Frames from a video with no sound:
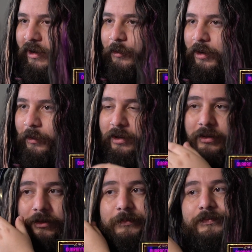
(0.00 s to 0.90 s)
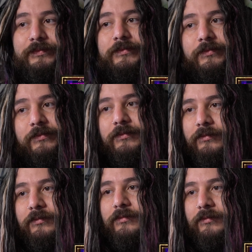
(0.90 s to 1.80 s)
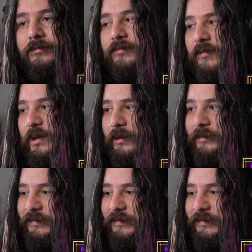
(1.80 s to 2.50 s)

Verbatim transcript: and it would have worked. So,